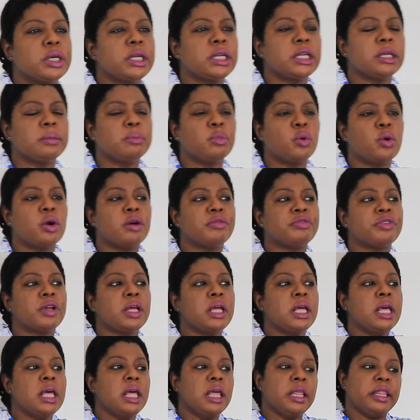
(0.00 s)
at it more of,
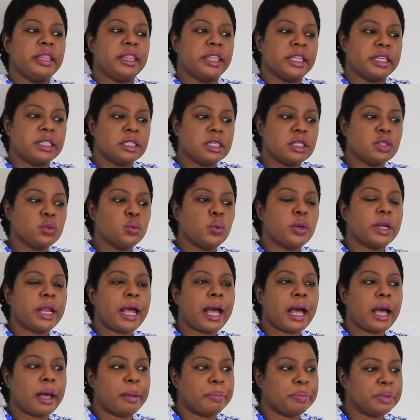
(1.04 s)
this is what
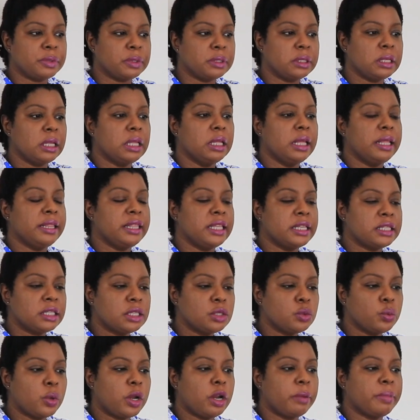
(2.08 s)
happened, this
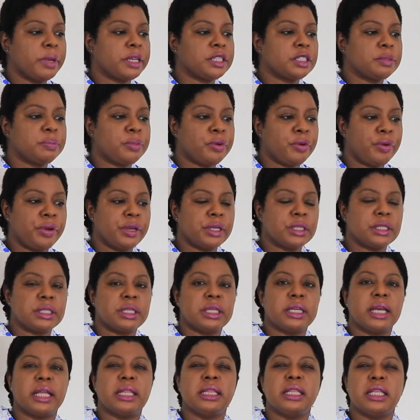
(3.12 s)
is what I'm
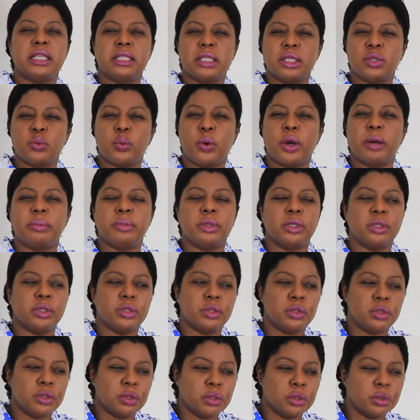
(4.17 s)
experiencing, and this is what I'm gonna
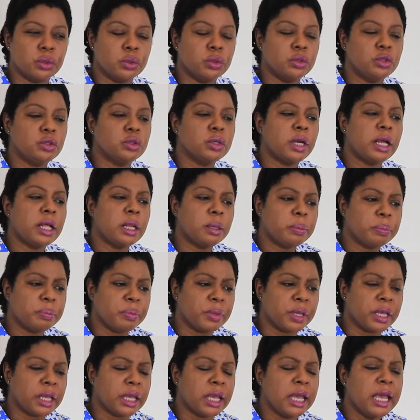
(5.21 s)
do to help
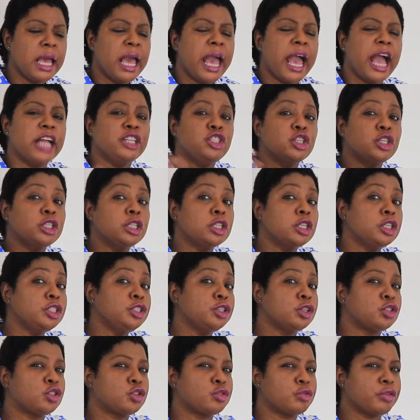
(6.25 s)
me. And you learn
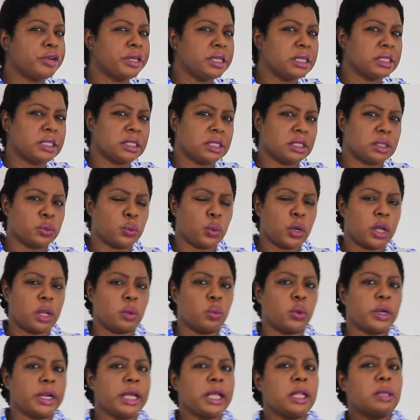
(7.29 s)
your triggers as well,
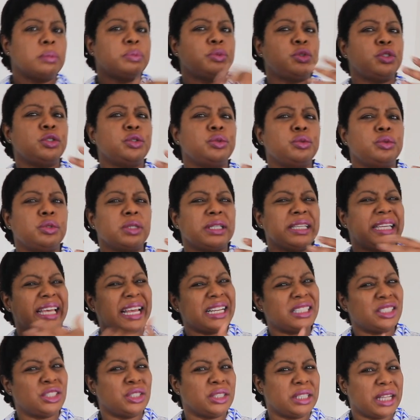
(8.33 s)
what helped you to
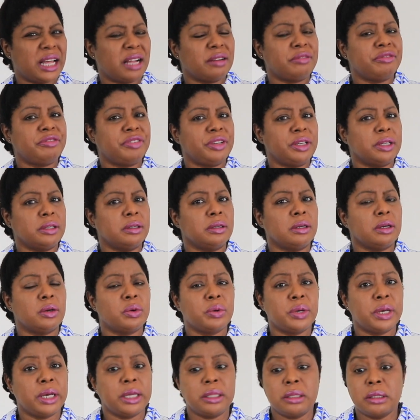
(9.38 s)
get to that feeling,
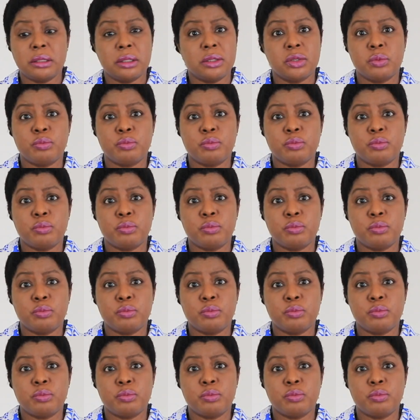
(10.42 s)
okay? This is